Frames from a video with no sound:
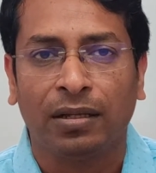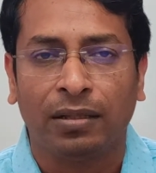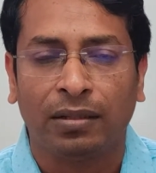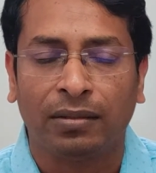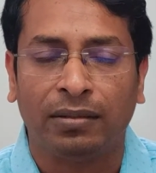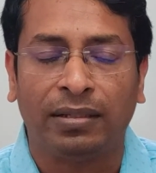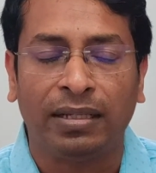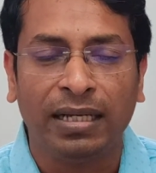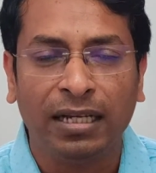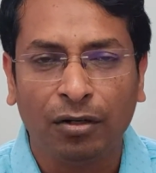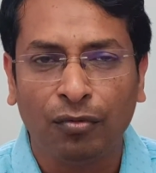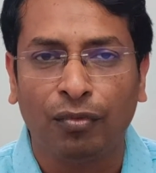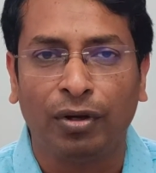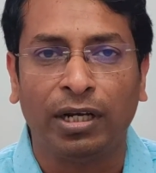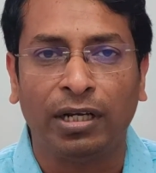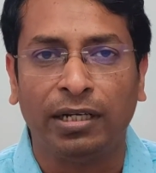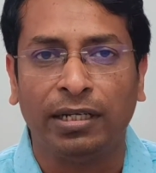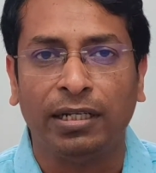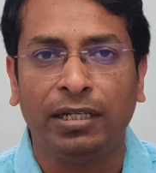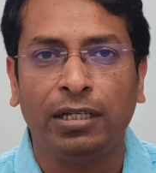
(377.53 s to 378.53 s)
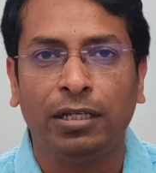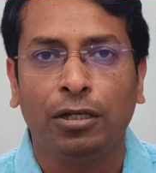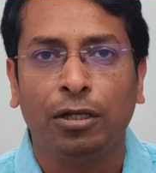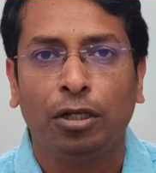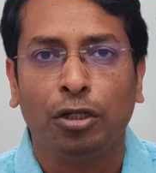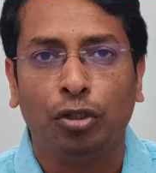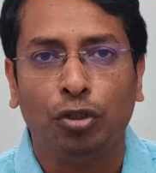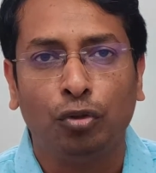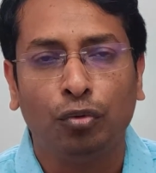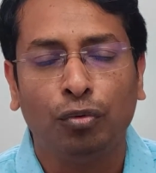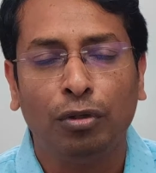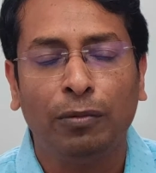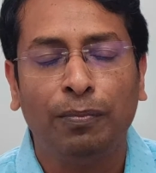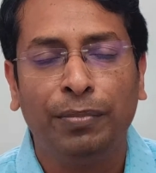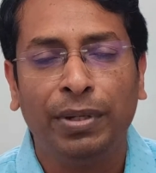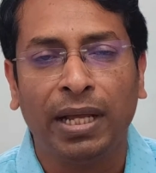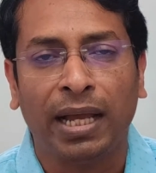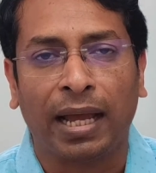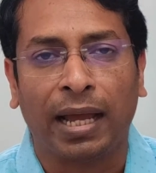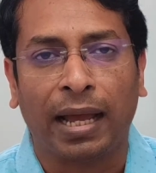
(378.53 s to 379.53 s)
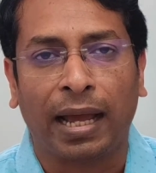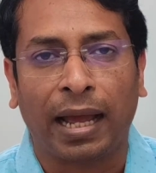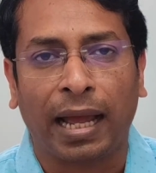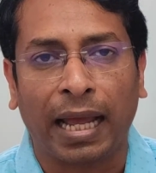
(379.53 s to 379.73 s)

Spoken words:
then only you will be